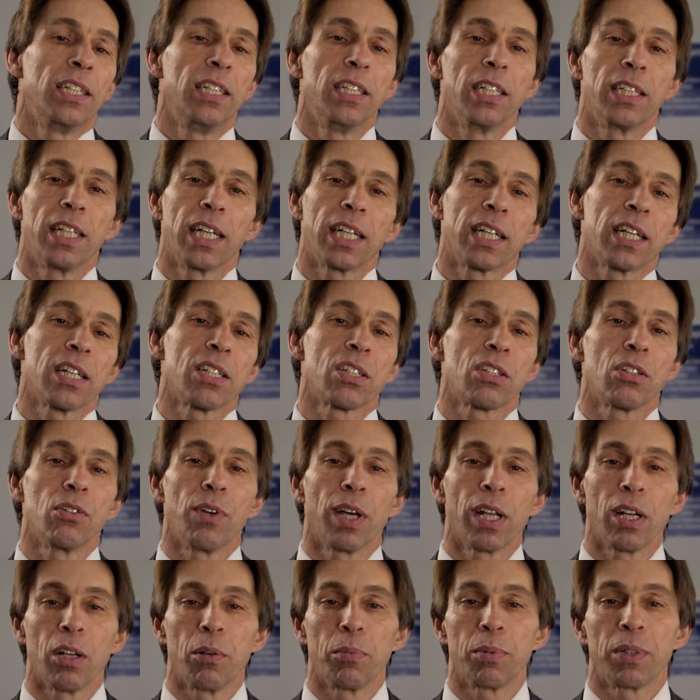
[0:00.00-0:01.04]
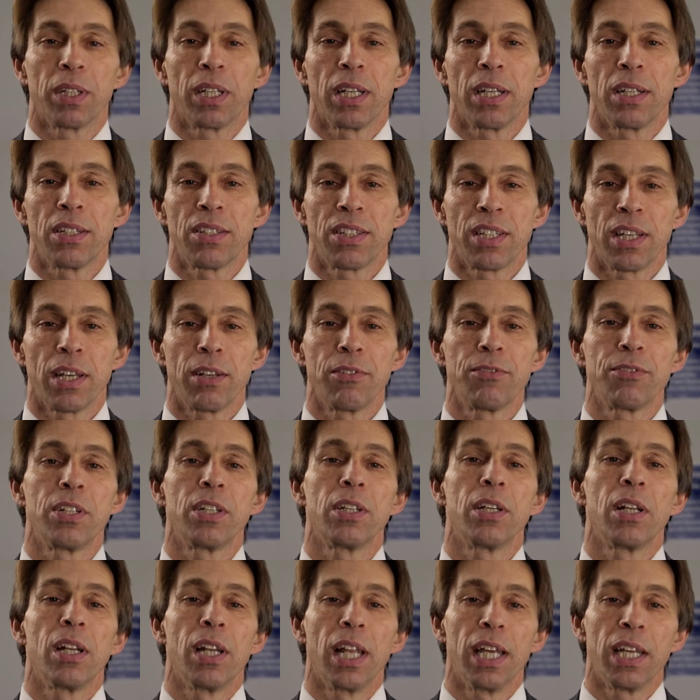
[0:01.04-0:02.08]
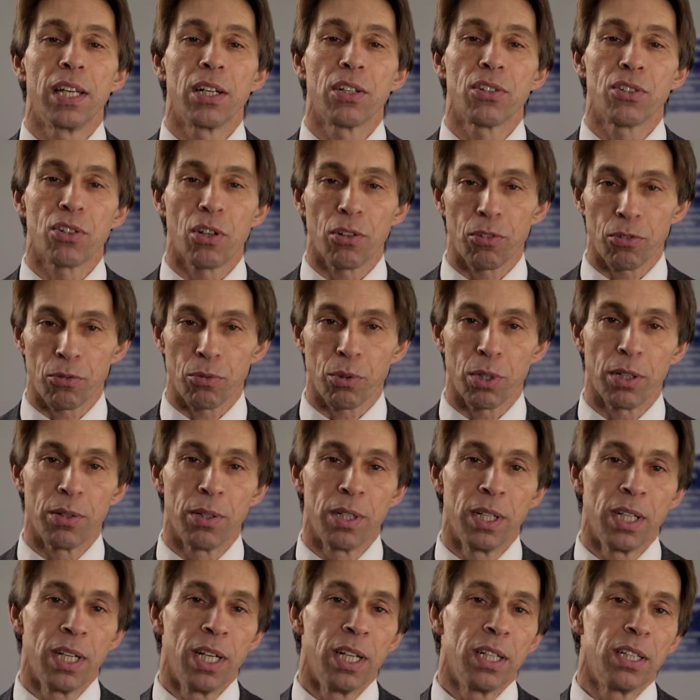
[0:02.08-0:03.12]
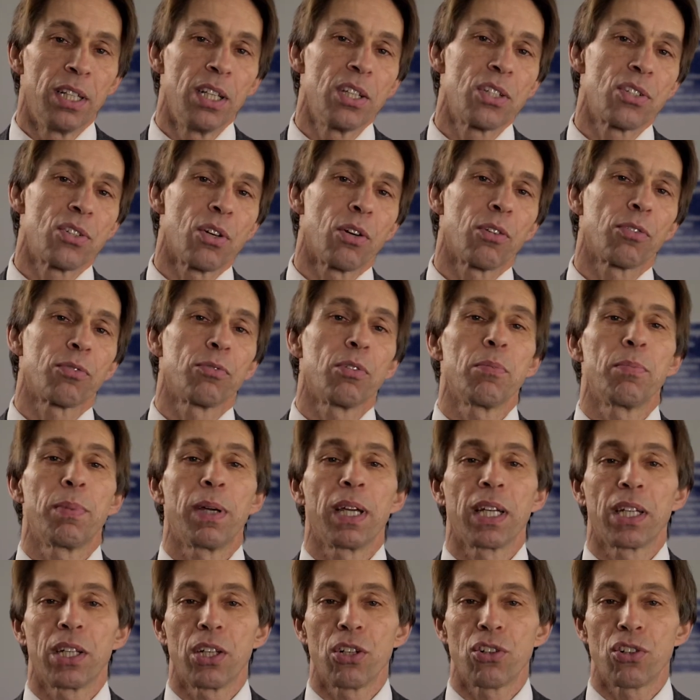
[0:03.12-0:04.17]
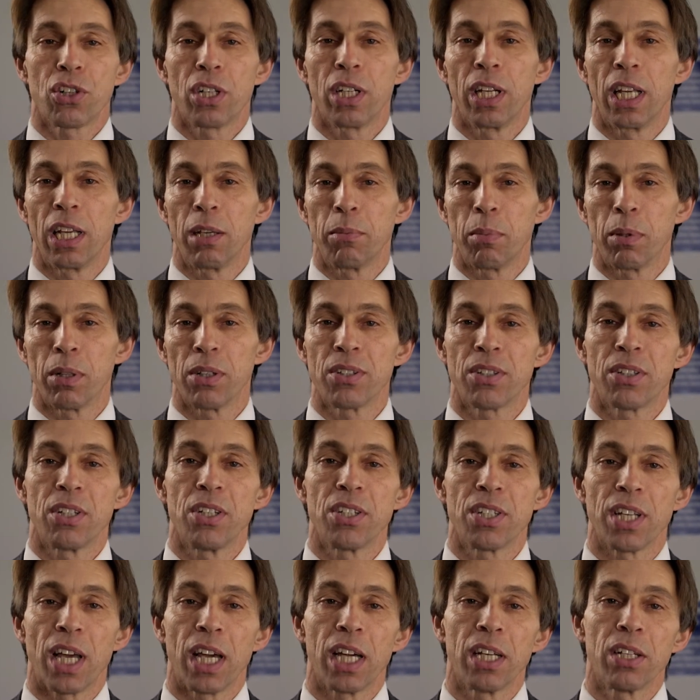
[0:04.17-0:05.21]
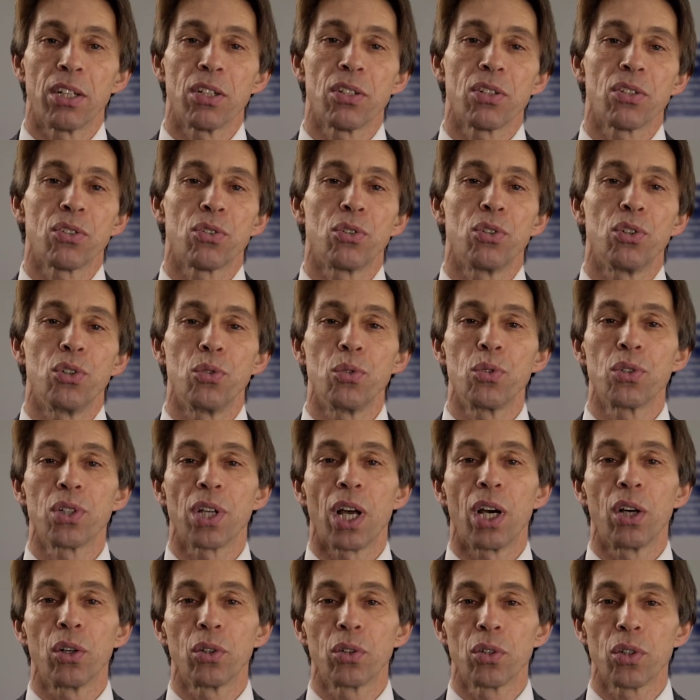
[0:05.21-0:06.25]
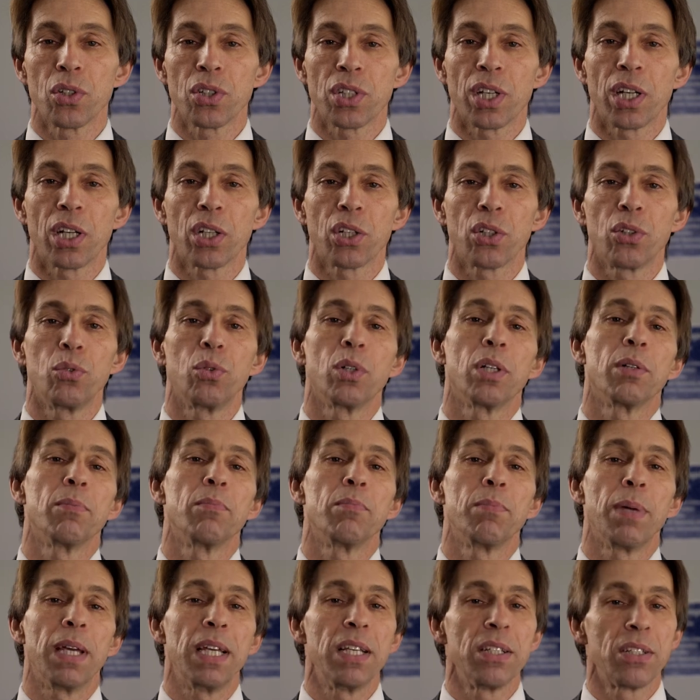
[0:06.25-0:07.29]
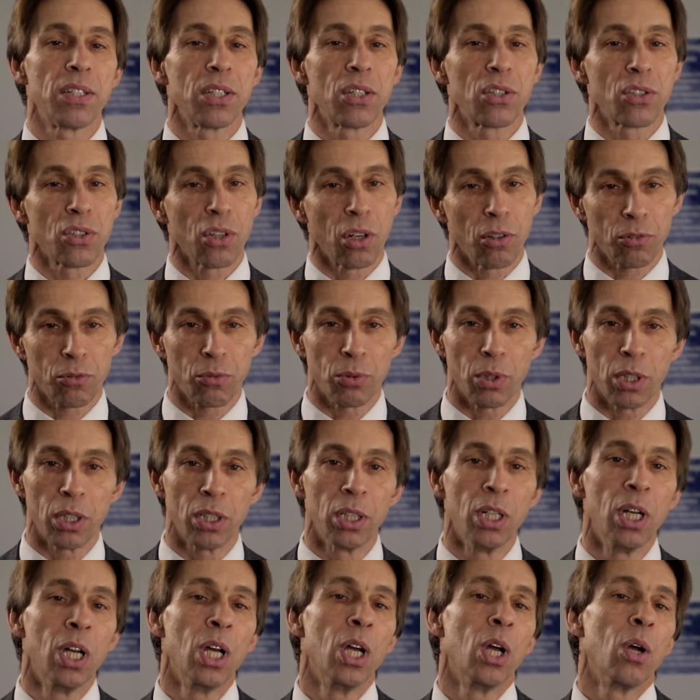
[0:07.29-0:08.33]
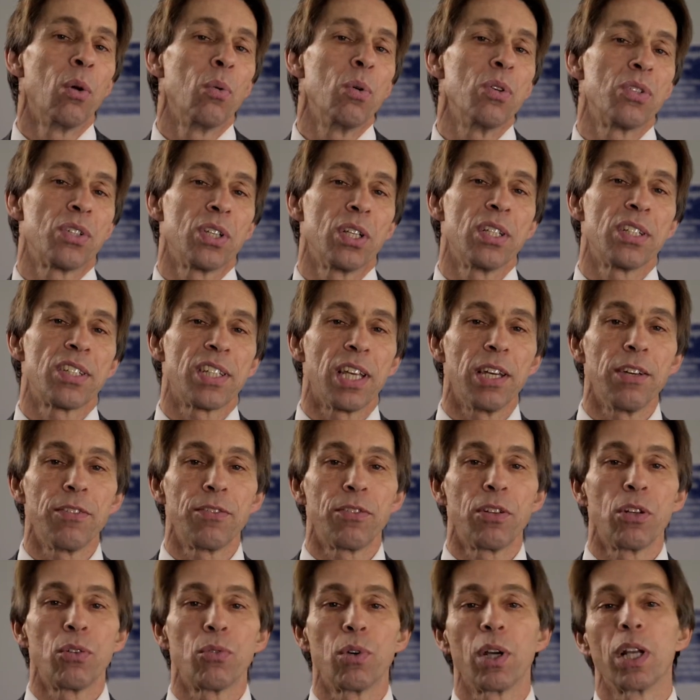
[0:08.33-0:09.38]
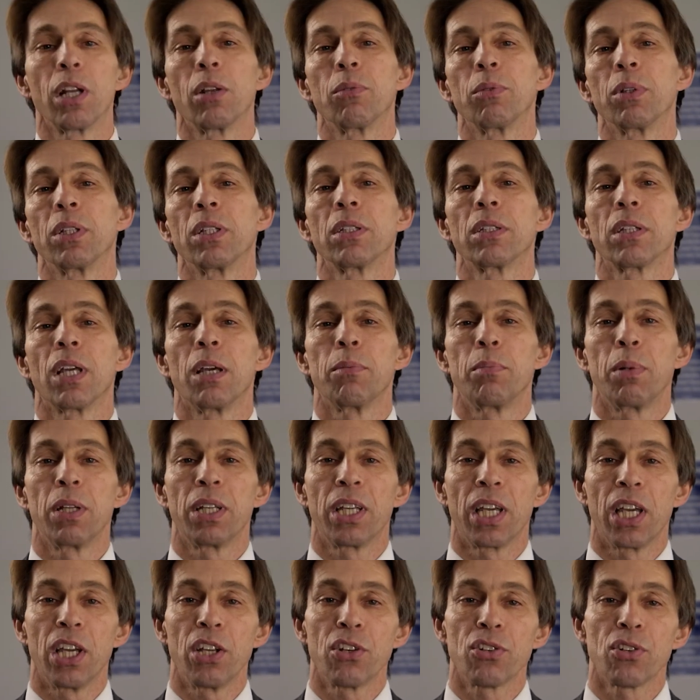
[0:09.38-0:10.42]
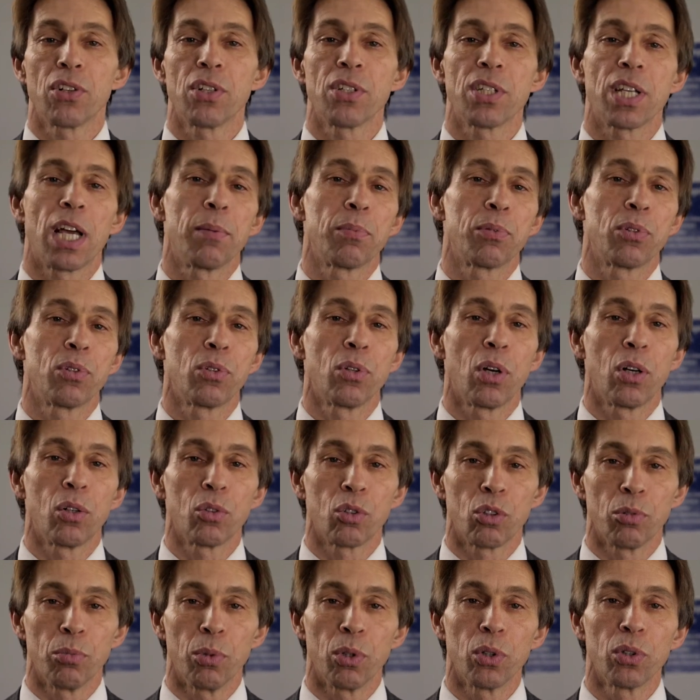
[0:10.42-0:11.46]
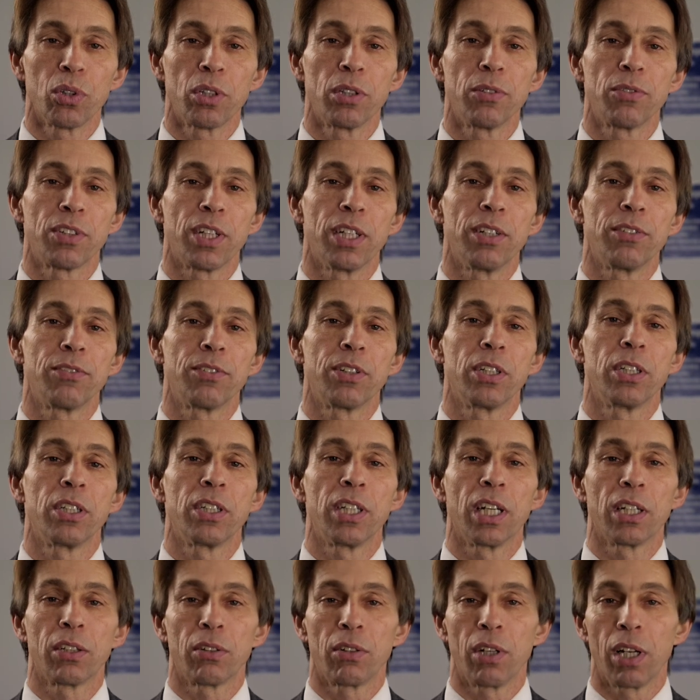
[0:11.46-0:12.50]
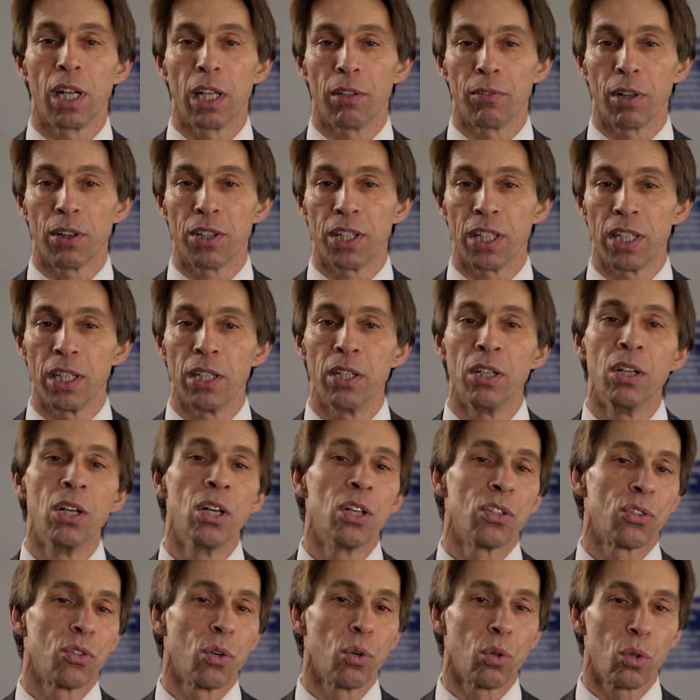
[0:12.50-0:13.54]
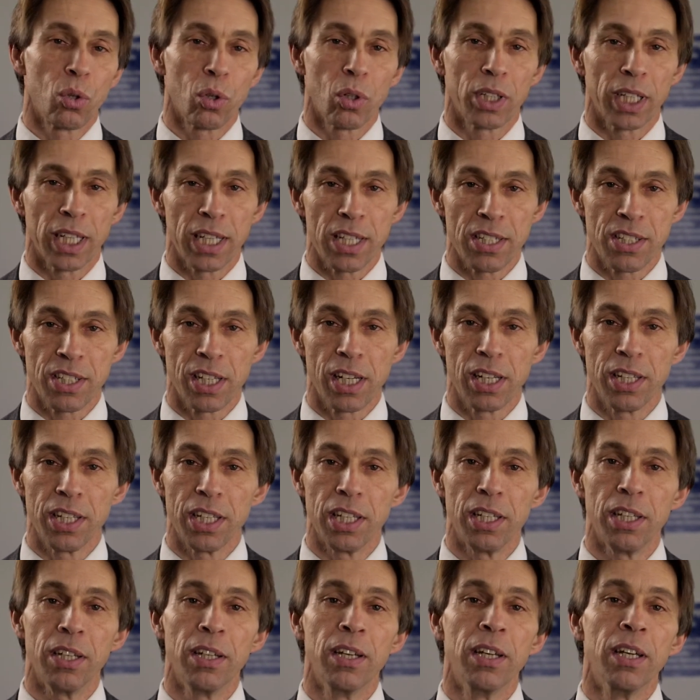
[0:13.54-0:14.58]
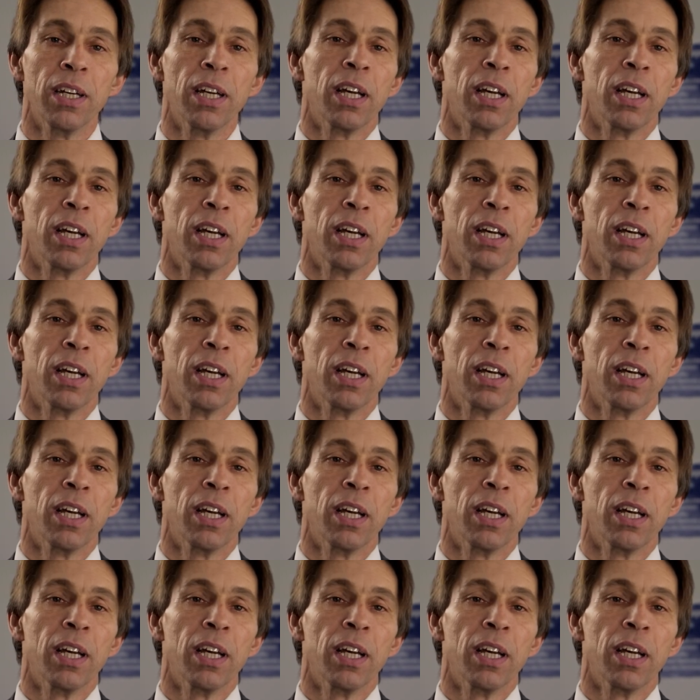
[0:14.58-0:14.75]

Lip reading: TTTech has developed a safety layer software. This software package enables designers to use AUTOSAR QM basic software within safety relevant applications up to Automotive Safety Integrity Level D, so-called ASIL D.